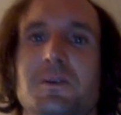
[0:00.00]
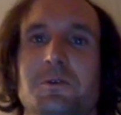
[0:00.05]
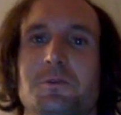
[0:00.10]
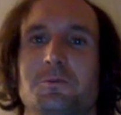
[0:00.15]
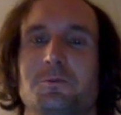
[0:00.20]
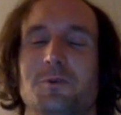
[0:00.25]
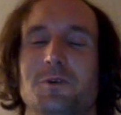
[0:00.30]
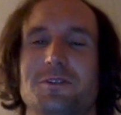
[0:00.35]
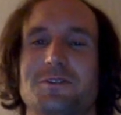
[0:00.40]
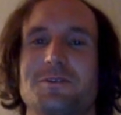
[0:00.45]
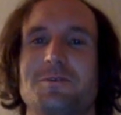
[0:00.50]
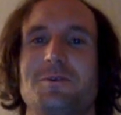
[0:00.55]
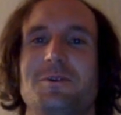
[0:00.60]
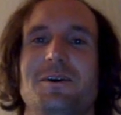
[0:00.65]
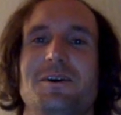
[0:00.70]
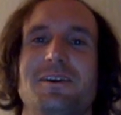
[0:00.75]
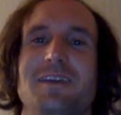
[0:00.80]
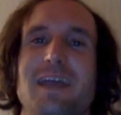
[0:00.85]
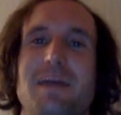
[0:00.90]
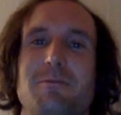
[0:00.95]
What's going
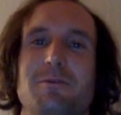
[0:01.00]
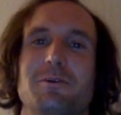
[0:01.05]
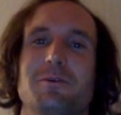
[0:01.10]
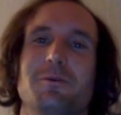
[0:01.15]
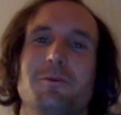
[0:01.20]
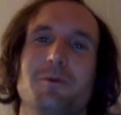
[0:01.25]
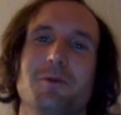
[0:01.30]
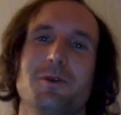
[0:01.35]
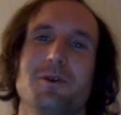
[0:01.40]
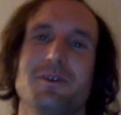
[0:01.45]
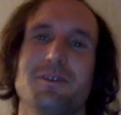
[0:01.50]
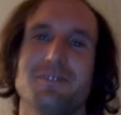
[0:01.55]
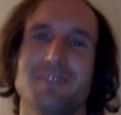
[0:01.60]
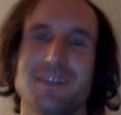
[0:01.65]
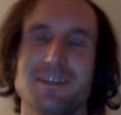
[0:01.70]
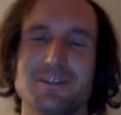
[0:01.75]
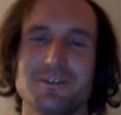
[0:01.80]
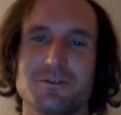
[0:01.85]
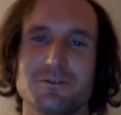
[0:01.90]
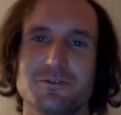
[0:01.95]
on, Capricorn?
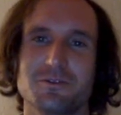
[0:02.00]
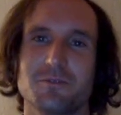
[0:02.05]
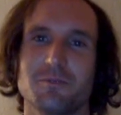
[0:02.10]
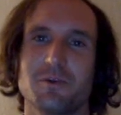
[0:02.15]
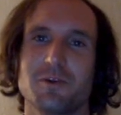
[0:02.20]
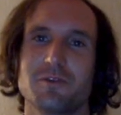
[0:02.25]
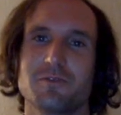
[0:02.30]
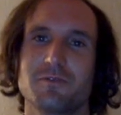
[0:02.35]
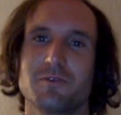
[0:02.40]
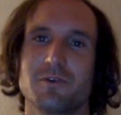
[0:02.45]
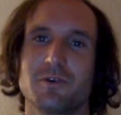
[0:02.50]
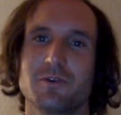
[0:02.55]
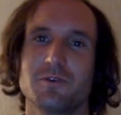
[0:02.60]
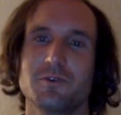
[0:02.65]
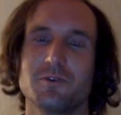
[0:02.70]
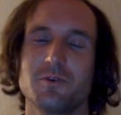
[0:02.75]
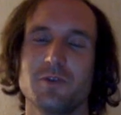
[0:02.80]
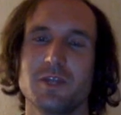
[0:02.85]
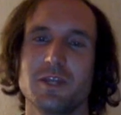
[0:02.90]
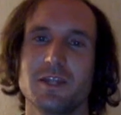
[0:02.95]
Thank you so much for
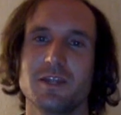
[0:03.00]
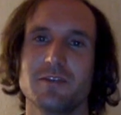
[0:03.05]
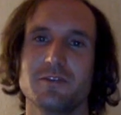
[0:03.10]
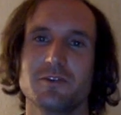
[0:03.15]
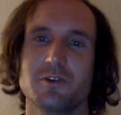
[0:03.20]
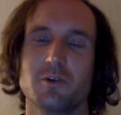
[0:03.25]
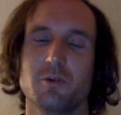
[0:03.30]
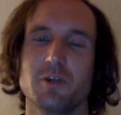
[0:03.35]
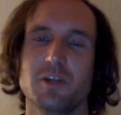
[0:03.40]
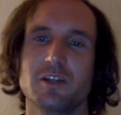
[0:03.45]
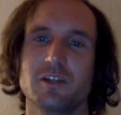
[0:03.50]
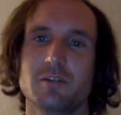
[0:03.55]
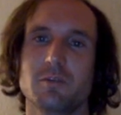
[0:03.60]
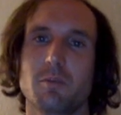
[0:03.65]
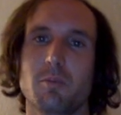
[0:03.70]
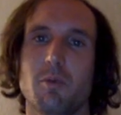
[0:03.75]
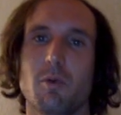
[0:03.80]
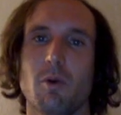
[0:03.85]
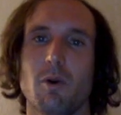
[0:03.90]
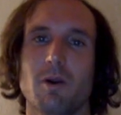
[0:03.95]
tuning in to your weekly
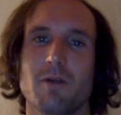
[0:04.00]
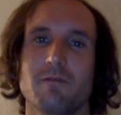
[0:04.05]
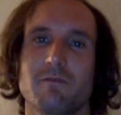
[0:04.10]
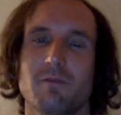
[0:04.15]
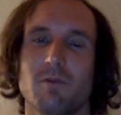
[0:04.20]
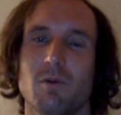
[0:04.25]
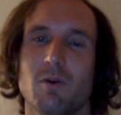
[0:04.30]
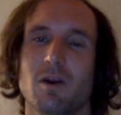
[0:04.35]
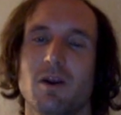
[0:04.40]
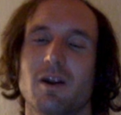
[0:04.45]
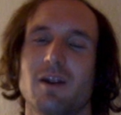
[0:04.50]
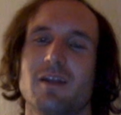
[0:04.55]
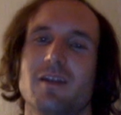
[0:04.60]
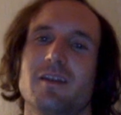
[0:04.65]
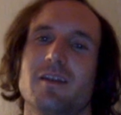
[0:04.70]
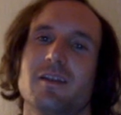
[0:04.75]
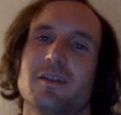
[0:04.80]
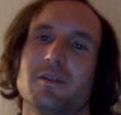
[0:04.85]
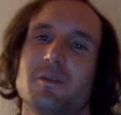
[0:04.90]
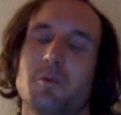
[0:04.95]
report for
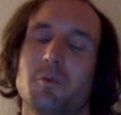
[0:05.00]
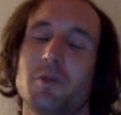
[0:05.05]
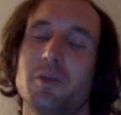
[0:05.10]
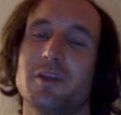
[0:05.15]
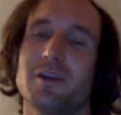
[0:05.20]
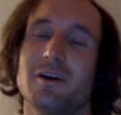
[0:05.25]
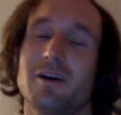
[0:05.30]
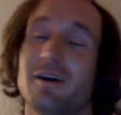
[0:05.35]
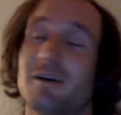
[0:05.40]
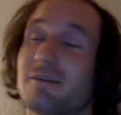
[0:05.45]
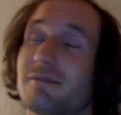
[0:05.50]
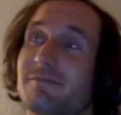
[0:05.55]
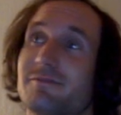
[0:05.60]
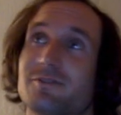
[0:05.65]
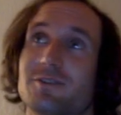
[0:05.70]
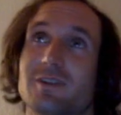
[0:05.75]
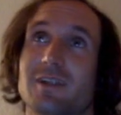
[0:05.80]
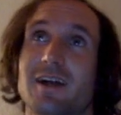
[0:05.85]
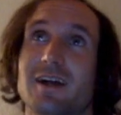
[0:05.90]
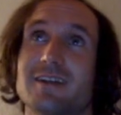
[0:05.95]
the week of
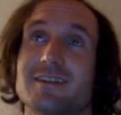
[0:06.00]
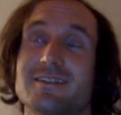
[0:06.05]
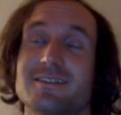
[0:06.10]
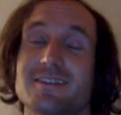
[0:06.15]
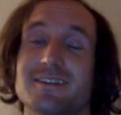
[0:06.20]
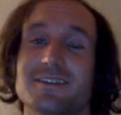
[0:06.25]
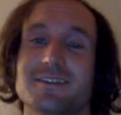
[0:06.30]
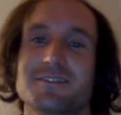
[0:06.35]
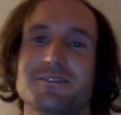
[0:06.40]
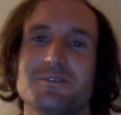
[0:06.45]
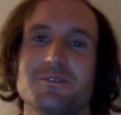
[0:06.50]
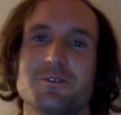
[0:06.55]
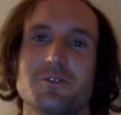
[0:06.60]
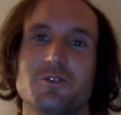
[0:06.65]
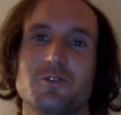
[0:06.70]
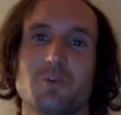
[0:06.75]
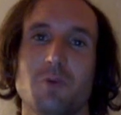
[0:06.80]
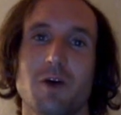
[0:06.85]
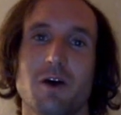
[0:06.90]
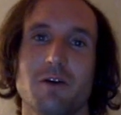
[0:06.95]
July 6th through the
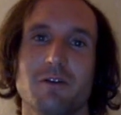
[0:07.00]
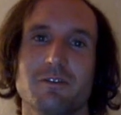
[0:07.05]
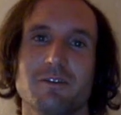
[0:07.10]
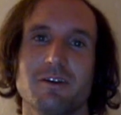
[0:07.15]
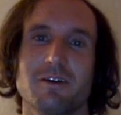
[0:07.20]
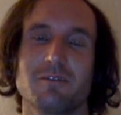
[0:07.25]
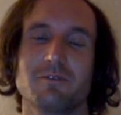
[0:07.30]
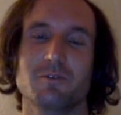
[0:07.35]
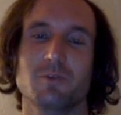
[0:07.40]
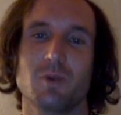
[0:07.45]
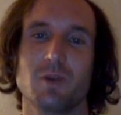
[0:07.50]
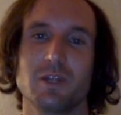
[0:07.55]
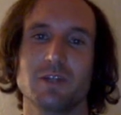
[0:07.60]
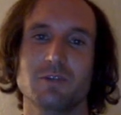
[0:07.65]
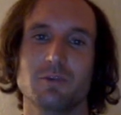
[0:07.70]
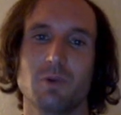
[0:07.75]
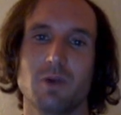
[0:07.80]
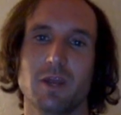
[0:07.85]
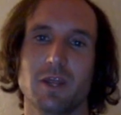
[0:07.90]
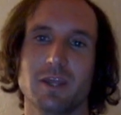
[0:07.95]
12th of
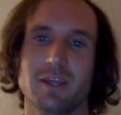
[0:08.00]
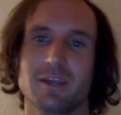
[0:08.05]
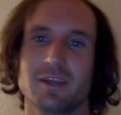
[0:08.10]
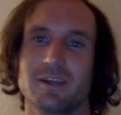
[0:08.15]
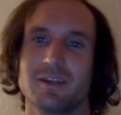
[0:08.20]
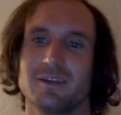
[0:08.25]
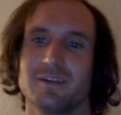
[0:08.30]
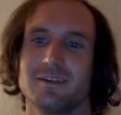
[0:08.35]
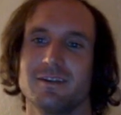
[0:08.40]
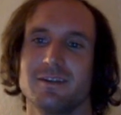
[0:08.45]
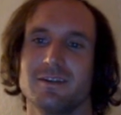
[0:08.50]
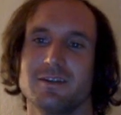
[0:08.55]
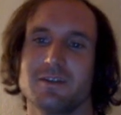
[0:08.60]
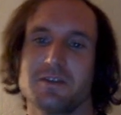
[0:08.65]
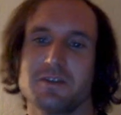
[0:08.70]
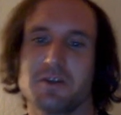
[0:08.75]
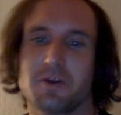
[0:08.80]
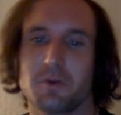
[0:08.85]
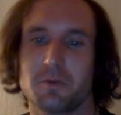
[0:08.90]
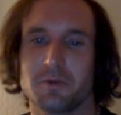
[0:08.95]
2020.
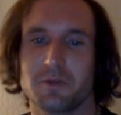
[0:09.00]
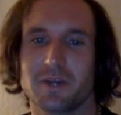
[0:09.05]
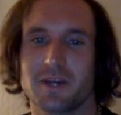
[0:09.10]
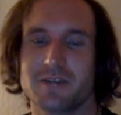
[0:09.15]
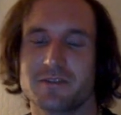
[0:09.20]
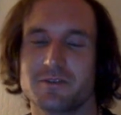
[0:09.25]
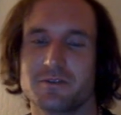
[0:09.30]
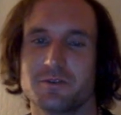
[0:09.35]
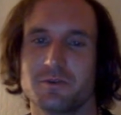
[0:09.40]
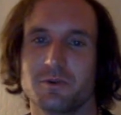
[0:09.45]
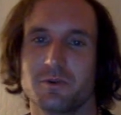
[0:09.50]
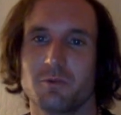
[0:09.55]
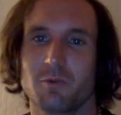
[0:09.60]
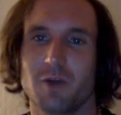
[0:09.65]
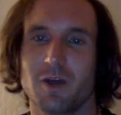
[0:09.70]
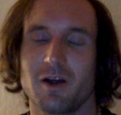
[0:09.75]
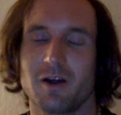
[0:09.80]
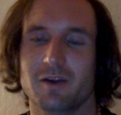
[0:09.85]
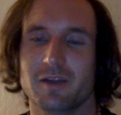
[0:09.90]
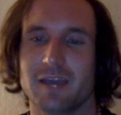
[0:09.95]
Hope you guys are doing
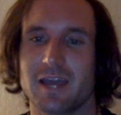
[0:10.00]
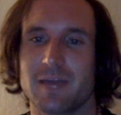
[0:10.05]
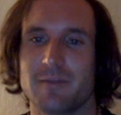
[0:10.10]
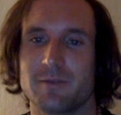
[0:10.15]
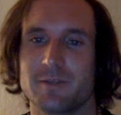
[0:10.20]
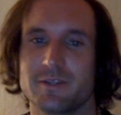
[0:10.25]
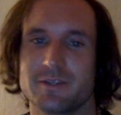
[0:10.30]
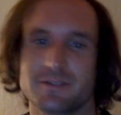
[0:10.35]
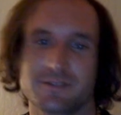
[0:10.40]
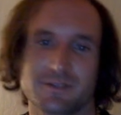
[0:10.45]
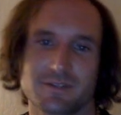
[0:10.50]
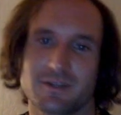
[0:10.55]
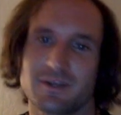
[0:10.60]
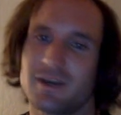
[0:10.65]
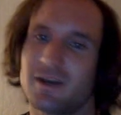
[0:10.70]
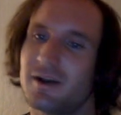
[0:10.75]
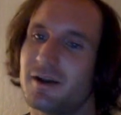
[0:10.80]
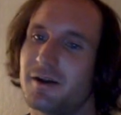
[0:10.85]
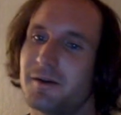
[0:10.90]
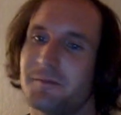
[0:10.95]
well, Cappies.
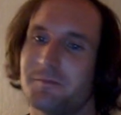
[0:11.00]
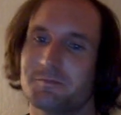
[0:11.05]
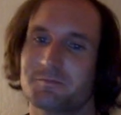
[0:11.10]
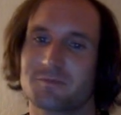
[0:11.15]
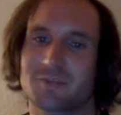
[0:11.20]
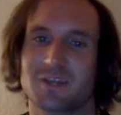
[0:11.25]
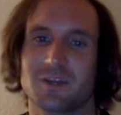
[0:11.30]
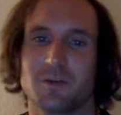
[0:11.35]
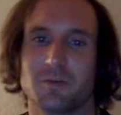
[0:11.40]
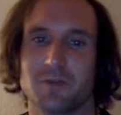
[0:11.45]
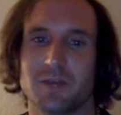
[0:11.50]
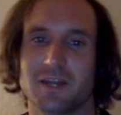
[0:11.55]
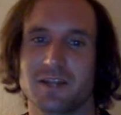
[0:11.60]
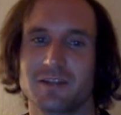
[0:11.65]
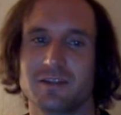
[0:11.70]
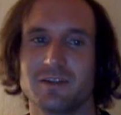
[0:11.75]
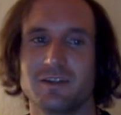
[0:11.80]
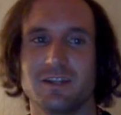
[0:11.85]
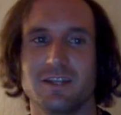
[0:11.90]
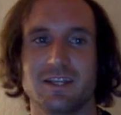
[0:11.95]
Hope you had a
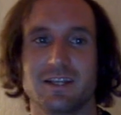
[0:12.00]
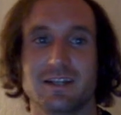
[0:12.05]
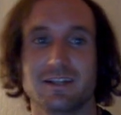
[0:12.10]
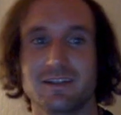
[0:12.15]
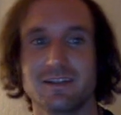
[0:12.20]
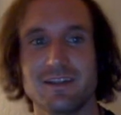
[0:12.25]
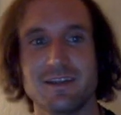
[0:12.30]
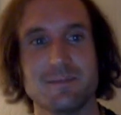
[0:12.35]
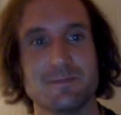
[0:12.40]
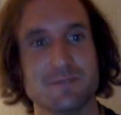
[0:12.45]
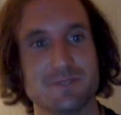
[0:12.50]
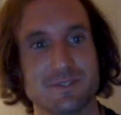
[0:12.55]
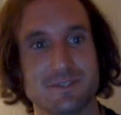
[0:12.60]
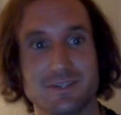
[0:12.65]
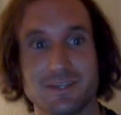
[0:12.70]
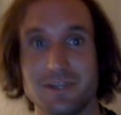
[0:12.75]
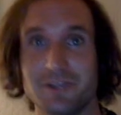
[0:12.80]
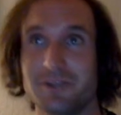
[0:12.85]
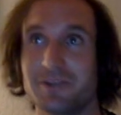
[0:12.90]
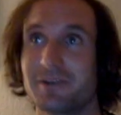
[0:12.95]
good eclipse
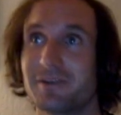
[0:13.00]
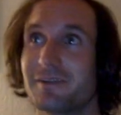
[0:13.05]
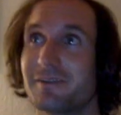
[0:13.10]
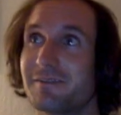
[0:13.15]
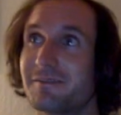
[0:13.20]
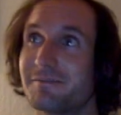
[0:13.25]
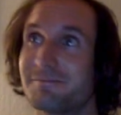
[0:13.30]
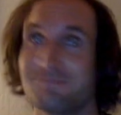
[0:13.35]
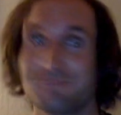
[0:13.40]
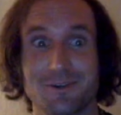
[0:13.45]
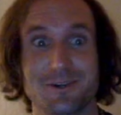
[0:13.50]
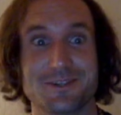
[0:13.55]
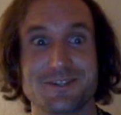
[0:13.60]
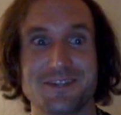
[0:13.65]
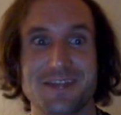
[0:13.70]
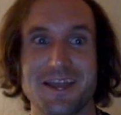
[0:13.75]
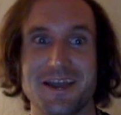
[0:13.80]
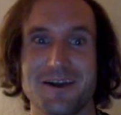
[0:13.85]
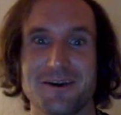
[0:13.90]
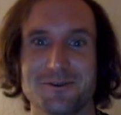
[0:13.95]
in your first
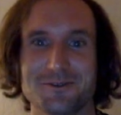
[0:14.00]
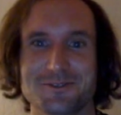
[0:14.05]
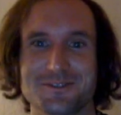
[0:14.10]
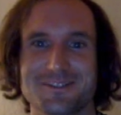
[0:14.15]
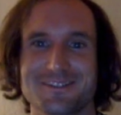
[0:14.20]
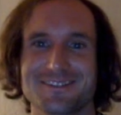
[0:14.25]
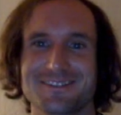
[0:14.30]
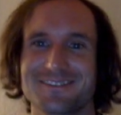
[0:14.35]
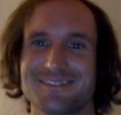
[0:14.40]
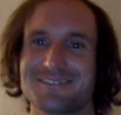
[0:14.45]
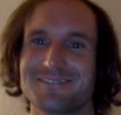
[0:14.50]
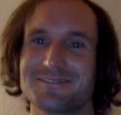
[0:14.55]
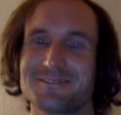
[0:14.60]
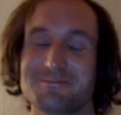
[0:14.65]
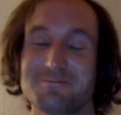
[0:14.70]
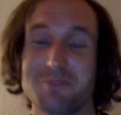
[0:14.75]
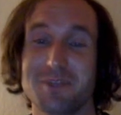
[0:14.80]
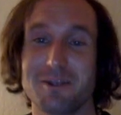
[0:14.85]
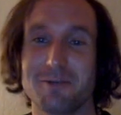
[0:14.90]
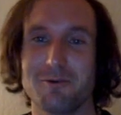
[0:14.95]
house. It was a
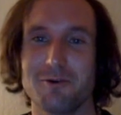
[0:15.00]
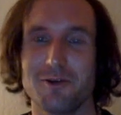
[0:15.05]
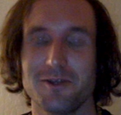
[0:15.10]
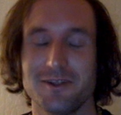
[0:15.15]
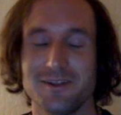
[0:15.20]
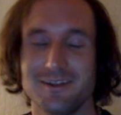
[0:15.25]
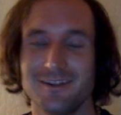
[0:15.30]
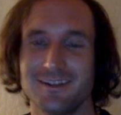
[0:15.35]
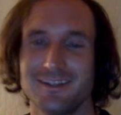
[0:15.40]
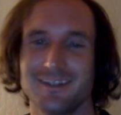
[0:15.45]
big one.